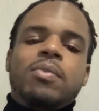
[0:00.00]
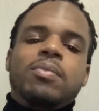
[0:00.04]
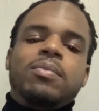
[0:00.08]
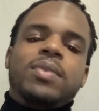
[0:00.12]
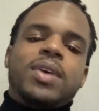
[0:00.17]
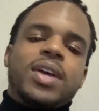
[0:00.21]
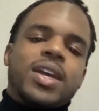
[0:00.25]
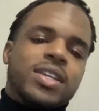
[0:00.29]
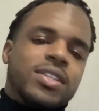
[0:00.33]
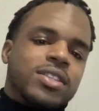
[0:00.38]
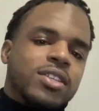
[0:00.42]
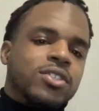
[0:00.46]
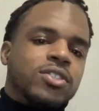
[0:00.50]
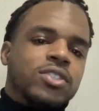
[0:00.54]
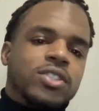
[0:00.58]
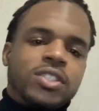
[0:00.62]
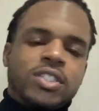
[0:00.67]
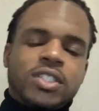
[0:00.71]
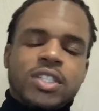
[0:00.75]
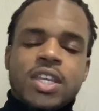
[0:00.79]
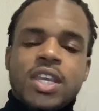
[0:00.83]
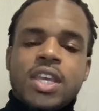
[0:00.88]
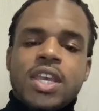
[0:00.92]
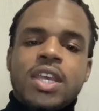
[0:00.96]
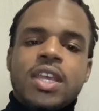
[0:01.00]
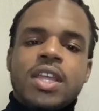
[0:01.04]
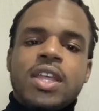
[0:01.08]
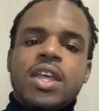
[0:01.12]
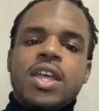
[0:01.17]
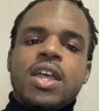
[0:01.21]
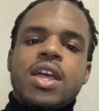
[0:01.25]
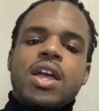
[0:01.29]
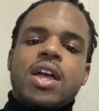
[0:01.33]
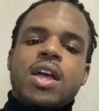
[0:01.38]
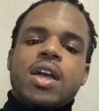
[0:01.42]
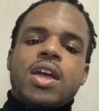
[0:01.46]
as I just said,
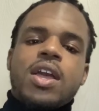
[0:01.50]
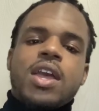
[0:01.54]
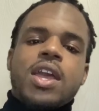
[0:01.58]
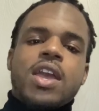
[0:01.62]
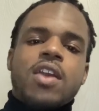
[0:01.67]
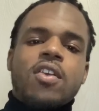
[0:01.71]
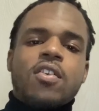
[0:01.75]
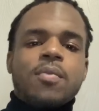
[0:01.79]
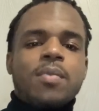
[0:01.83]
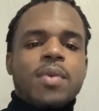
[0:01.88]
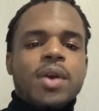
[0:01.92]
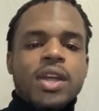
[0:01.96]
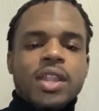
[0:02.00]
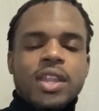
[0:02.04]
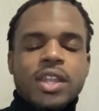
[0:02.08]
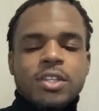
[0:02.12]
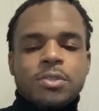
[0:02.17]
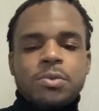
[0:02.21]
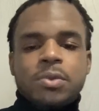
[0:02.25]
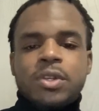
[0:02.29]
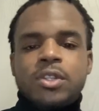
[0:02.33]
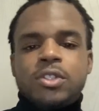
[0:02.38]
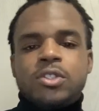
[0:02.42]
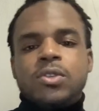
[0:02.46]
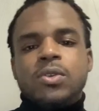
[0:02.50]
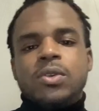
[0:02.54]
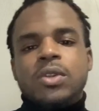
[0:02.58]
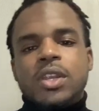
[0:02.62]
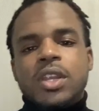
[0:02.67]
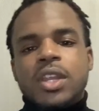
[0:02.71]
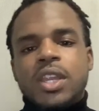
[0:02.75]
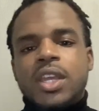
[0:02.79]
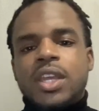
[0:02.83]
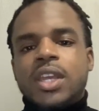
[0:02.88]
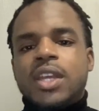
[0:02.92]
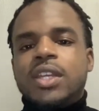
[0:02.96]
everybody that's been
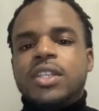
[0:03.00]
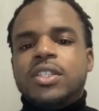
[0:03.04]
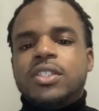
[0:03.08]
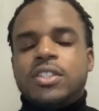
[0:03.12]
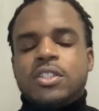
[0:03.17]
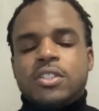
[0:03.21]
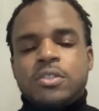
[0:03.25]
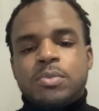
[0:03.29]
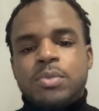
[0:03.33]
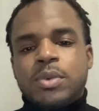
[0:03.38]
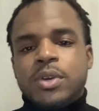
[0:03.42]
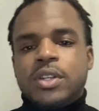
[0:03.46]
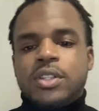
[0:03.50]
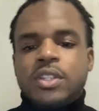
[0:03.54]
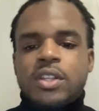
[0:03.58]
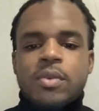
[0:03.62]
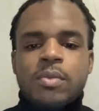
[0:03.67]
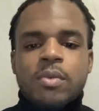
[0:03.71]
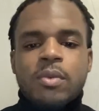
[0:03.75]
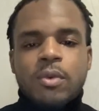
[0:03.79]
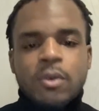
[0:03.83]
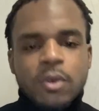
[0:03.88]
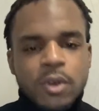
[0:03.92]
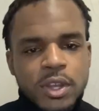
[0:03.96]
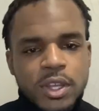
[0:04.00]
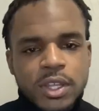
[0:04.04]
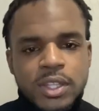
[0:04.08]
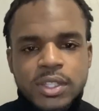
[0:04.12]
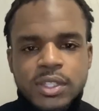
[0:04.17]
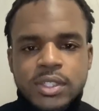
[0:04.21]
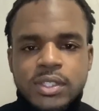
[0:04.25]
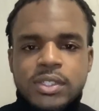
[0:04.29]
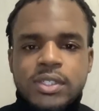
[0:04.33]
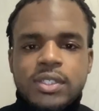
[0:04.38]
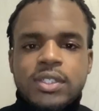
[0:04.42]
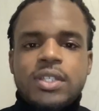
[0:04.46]
tuning in since book number one,
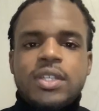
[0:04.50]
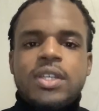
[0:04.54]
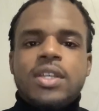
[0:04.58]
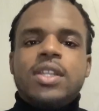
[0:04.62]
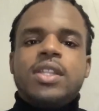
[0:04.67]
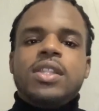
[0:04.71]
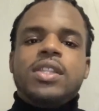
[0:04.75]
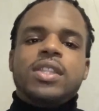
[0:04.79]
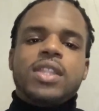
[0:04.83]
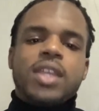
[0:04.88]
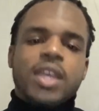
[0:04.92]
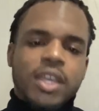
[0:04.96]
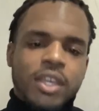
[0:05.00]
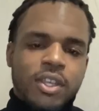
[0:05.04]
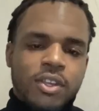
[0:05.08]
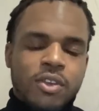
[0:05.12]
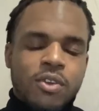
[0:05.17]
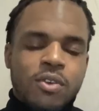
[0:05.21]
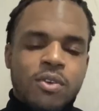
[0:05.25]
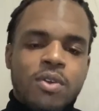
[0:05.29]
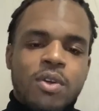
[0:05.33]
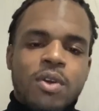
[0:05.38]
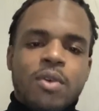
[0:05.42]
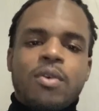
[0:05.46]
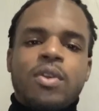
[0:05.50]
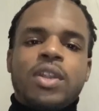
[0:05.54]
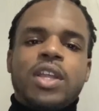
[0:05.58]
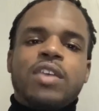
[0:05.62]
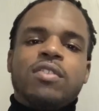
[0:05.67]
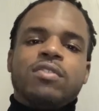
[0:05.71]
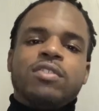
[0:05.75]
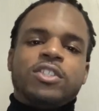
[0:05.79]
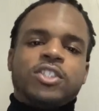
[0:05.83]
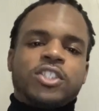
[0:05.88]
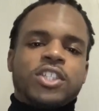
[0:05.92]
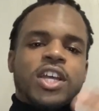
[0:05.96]
thank you. I want to
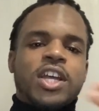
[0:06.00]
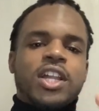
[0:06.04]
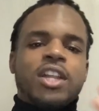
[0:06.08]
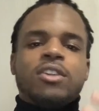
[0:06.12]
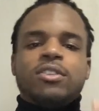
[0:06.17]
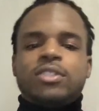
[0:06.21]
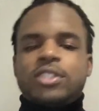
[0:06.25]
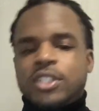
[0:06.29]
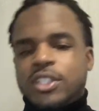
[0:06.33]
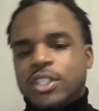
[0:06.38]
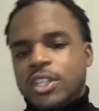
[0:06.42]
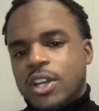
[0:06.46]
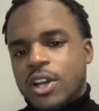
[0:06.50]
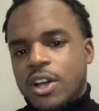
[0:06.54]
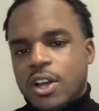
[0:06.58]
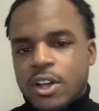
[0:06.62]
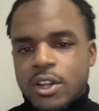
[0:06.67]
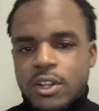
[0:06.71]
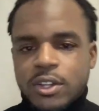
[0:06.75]
give a shout out to y'all.